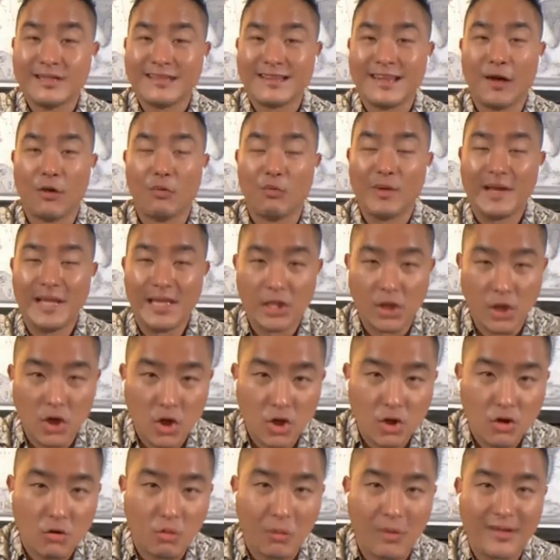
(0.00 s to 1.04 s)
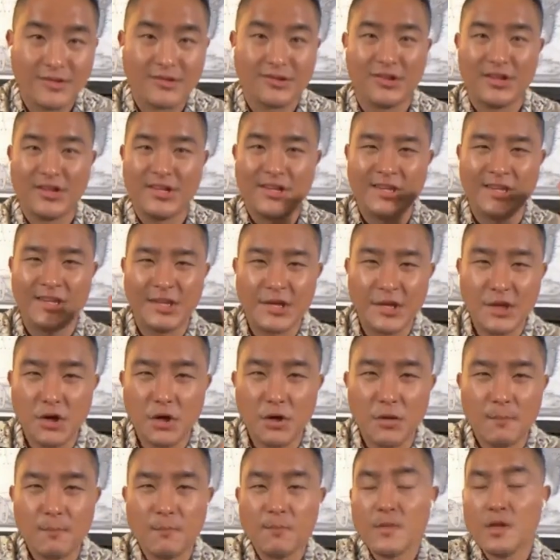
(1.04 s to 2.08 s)
that we learned was to
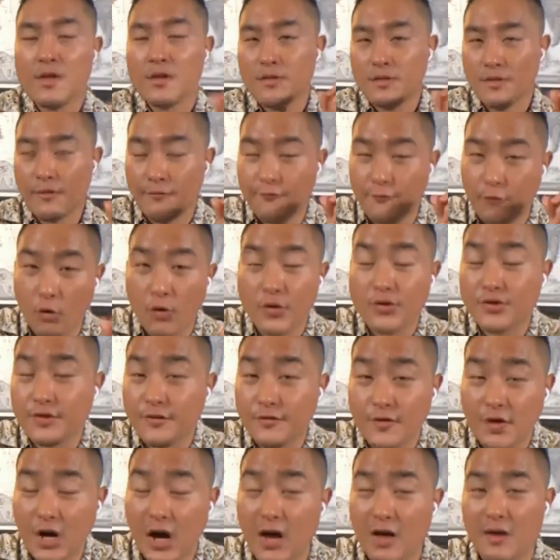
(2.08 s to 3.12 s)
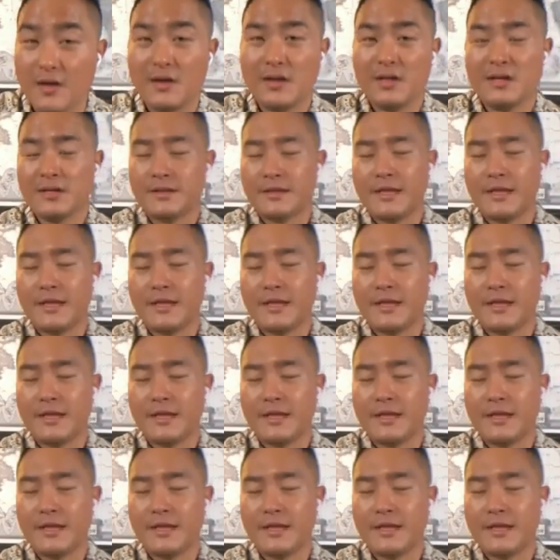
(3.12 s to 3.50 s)
hear the voice of God.